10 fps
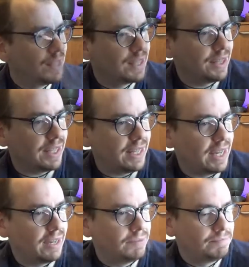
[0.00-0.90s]

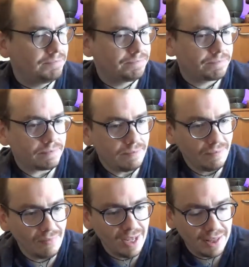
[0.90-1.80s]
The
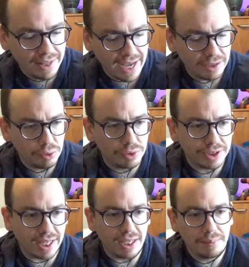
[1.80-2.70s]
actual
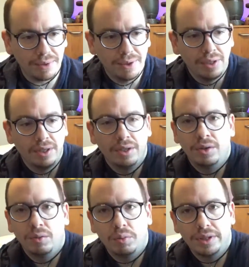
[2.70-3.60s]
setup
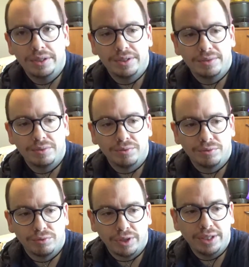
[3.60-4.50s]
was
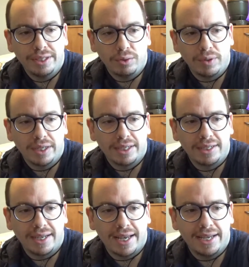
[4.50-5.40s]
really
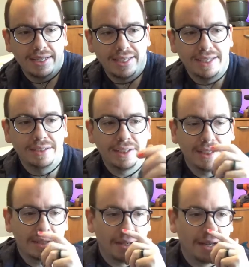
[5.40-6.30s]
quick and easy.
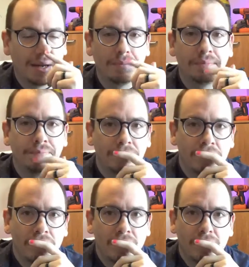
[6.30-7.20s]

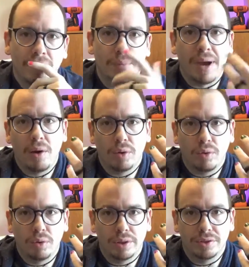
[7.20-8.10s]
The power
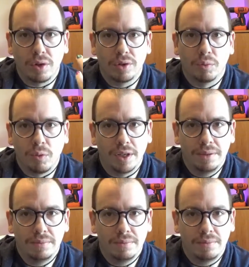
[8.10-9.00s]
cord is all in
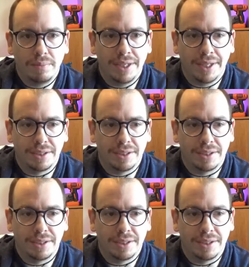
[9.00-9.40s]
one, meaning